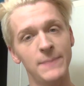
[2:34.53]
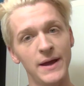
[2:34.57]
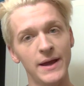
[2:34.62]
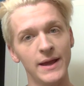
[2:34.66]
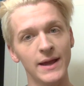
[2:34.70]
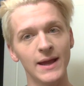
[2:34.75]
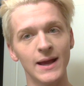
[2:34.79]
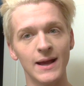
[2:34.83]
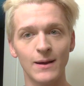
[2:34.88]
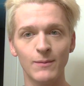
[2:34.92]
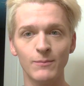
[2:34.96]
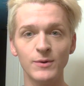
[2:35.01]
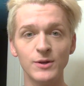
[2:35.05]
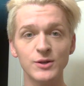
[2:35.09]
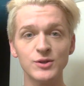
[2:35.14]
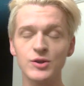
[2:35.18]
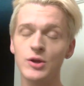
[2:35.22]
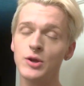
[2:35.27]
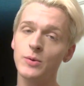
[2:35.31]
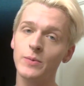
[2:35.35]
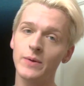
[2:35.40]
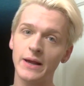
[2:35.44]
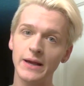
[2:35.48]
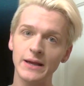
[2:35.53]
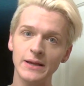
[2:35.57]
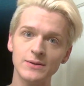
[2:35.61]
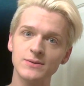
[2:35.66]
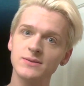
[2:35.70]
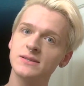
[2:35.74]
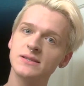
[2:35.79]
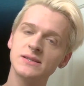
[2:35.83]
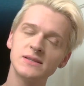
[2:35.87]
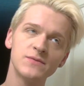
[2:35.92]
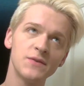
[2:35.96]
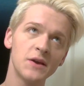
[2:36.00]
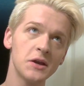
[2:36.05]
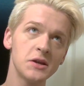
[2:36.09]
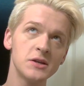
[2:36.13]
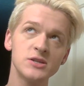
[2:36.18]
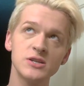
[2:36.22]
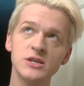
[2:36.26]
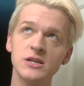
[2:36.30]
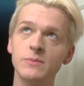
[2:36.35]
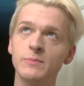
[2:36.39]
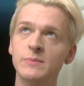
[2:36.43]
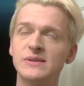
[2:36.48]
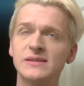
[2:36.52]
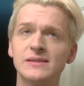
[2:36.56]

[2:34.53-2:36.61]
but I'm gonna show you what I use. It's very cheap.